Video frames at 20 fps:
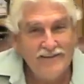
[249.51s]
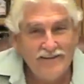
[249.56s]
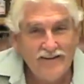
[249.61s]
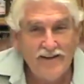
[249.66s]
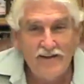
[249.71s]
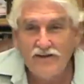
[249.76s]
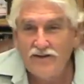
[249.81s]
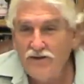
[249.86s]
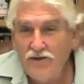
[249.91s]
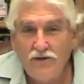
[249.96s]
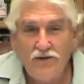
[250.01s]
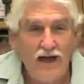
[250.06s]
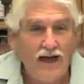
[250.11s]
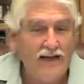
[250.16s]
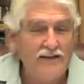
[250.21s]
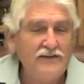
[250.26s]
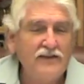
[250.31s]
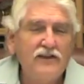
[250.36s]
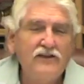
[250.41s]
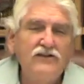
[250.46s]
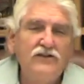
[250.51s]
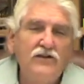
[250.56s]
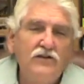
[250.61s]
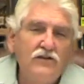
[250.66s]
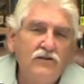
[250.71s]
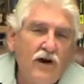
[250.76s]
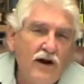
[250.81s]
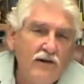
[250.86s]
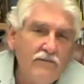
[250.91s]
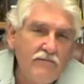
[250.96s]
There's you guys. There's you
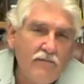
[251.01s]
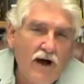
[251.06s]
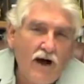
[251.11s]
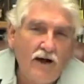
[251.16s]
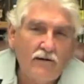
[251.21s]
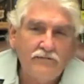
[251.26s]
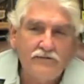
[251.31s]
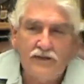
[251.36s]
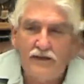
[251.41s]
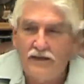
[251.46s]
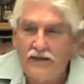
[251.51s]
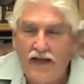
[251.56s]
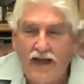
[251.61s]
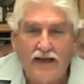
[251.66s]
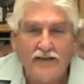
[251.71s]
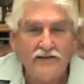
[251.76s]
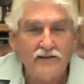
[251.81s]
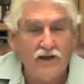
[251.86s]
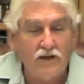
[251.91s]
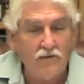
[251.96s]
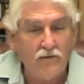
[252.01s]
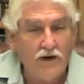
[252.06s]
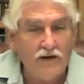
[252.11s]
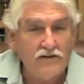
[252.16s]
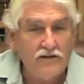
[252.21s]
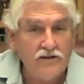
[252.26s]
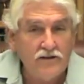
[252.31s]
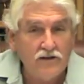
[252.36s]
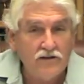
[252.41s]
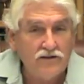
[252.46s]
great moms and dads that are
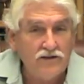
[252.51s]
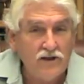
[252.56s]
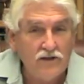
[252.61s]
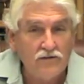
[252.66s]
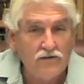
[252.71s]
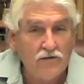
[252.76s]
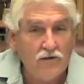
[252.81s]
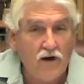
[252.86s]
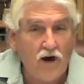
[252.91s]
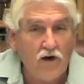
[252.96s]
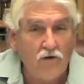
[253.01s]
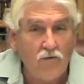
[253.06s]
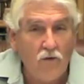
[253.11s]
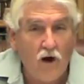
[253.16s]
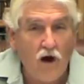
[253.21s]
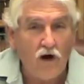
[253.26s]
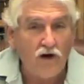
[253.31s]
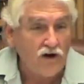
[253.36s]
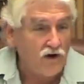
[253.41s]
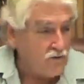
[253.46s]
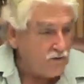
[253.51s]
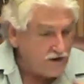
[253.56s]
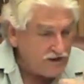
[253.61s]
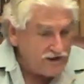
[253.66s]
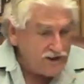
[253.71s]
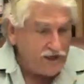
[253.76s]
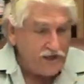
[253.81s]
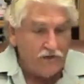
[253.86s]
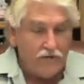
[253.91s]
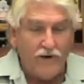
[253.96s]
raising your children on raw. You're
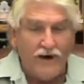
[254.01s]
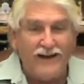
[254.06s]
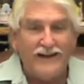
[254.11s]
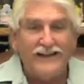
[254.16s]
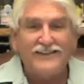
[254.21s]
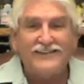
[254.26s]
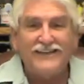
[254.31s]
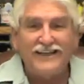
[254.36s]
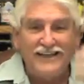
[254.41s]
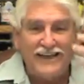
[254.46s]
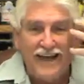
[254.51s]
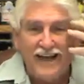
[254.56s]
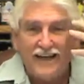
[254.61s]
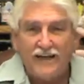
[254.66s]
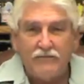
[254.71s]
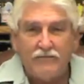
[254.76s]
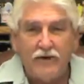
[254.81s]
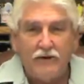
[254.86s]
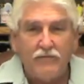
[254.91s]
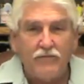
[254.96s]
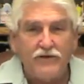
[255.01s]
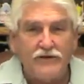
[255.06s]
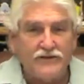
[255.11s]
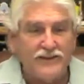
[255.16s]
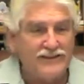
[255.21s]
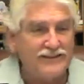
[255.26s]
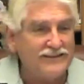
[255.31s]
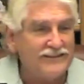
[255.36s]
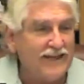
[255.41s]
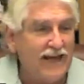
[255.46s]
regenerating genetic memories
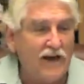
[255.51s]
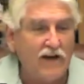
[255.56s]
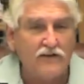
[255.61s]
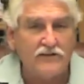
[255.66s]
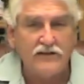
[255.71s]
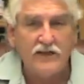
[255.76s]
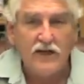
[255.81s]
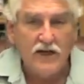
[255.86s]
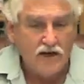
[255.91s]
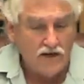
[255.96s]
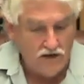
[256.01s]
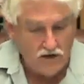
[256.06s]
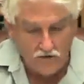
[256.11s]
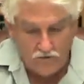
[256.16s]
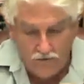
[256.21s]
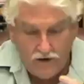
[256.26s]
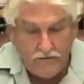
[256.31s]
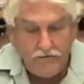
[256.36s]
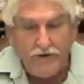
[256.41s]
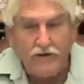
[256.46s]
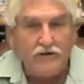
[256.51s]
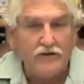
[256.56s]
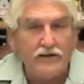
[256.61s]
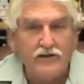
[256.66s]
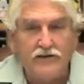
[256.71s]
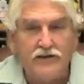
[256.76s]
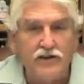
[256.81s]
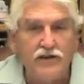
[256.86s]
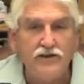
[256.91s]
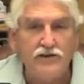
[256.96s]
and cells. You're
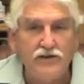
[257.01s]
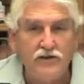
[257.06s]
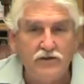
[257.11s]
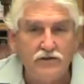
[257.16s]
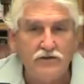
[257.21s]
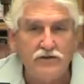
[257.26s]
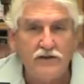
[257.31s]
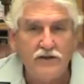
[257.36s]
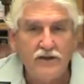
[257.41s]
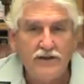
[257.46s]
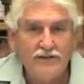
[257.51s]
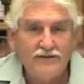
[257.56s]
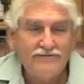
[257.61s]
rebuilding tissues.